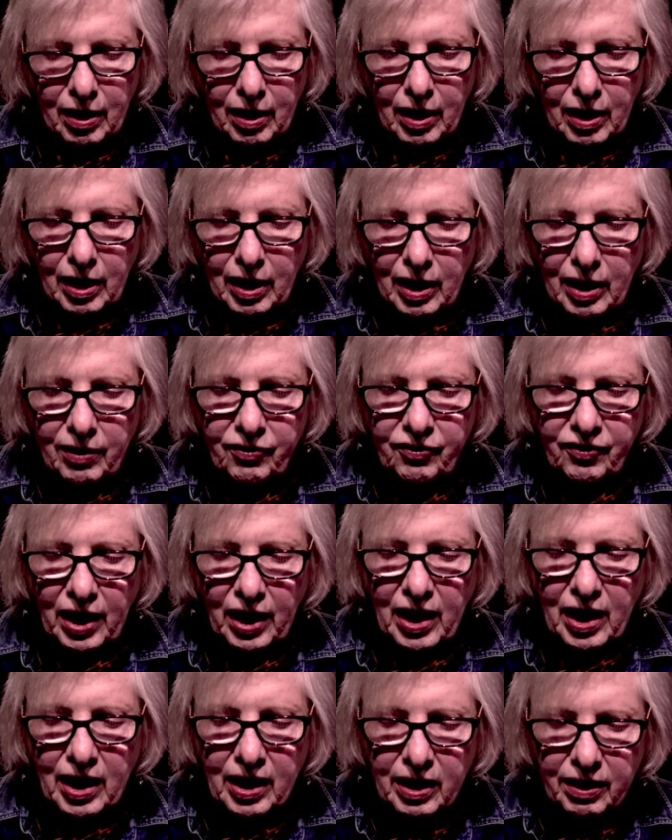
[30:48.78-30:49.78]
If
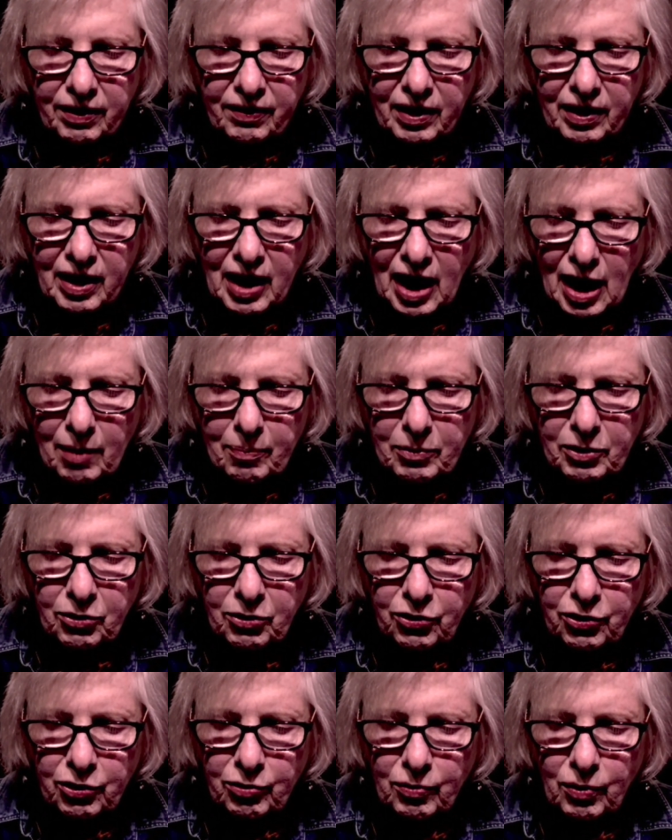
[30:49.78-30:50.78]
anything happened to
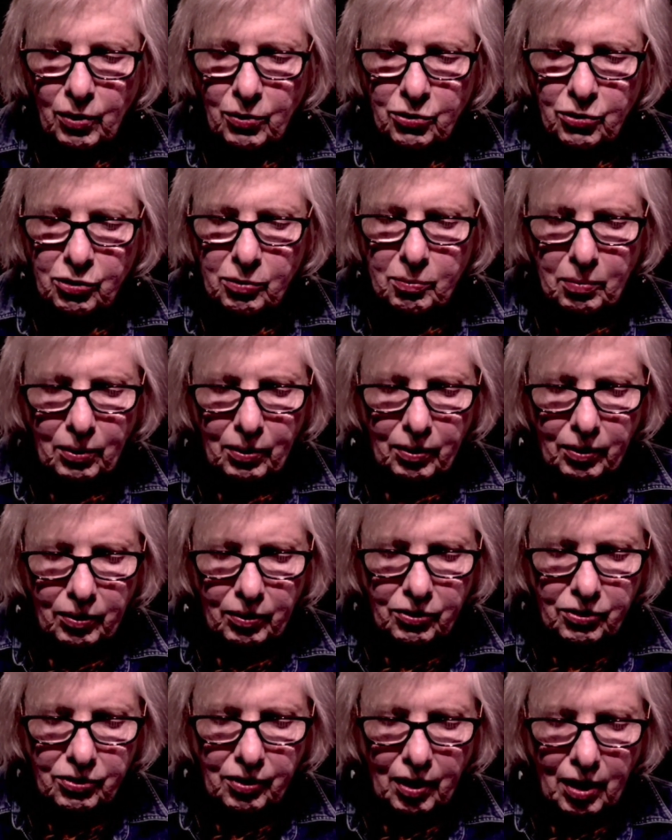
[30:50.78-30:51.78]
the Rosenbergs,
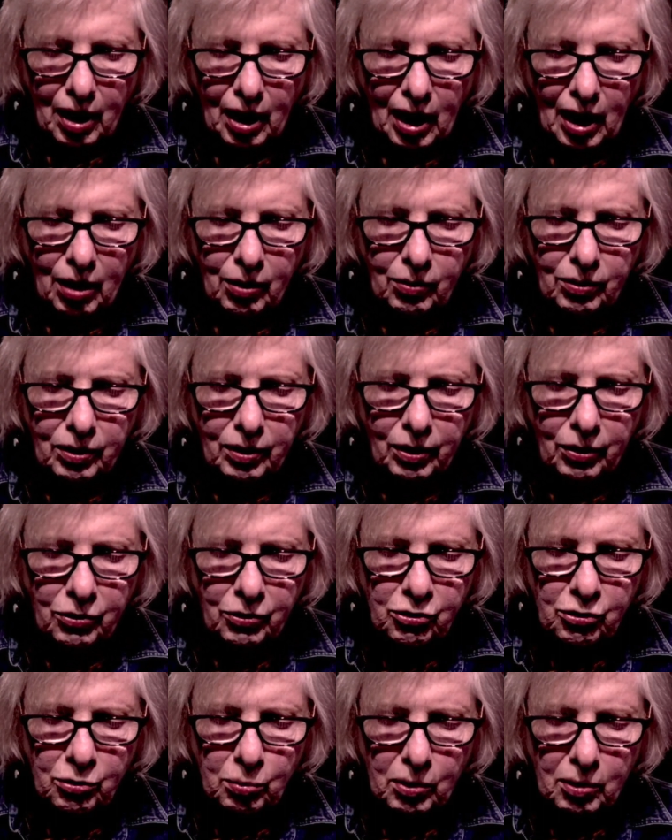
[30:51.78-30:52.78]
how close
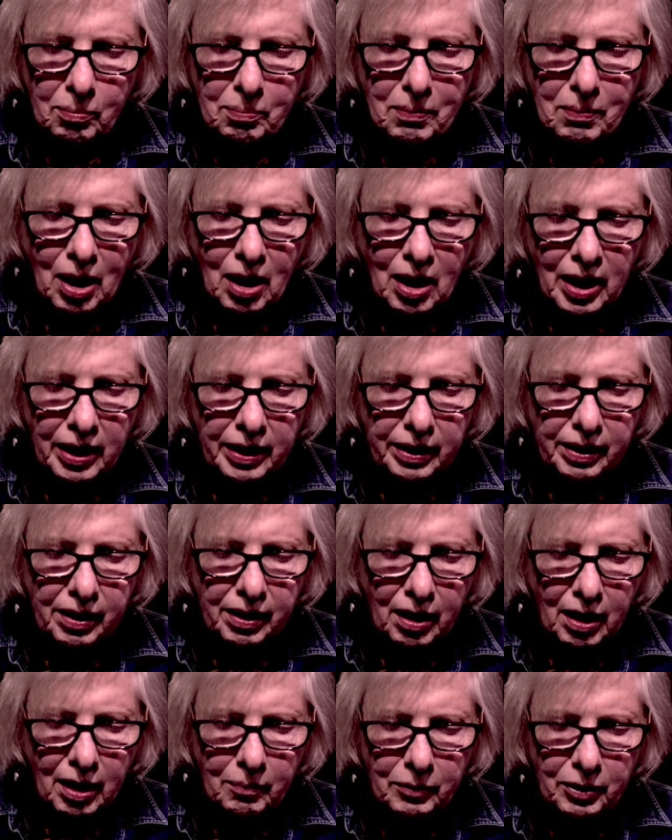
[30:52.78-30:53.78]
were my
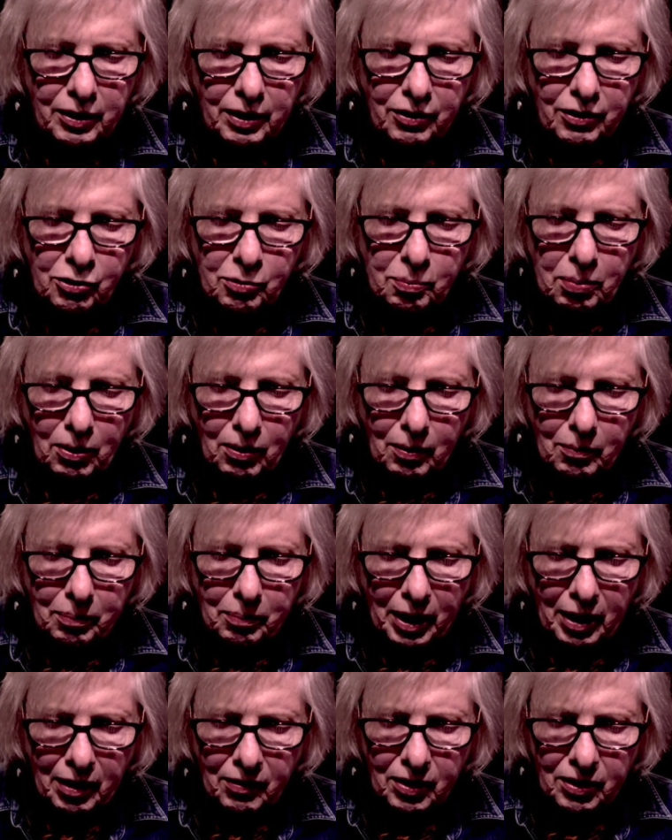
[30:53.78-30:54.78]
communist
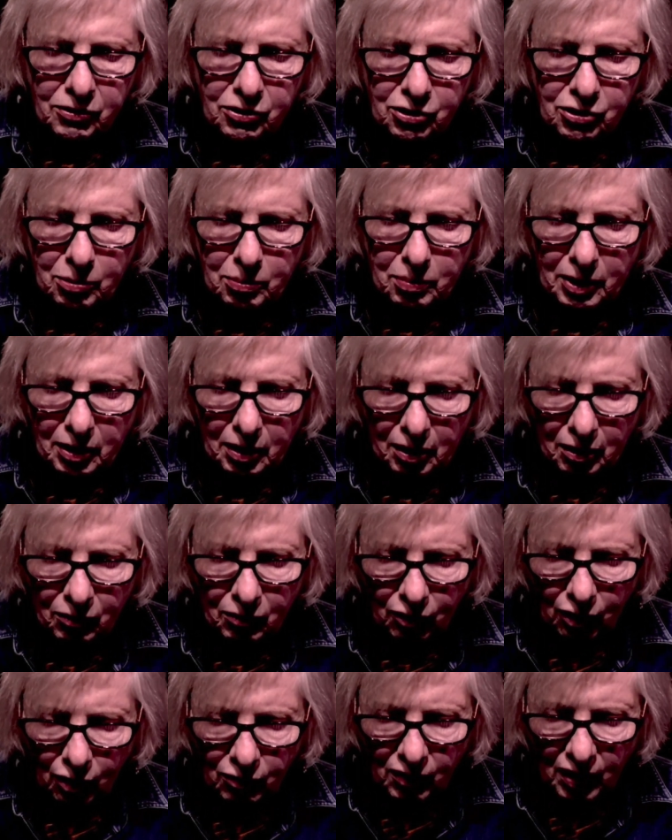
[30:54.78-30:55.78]
parents to being
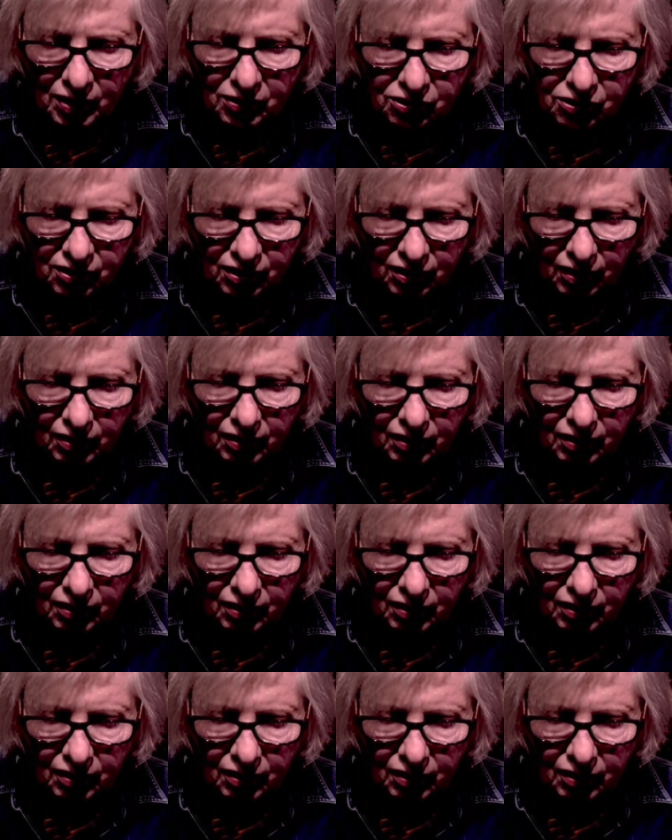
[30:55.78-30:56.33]
arrested?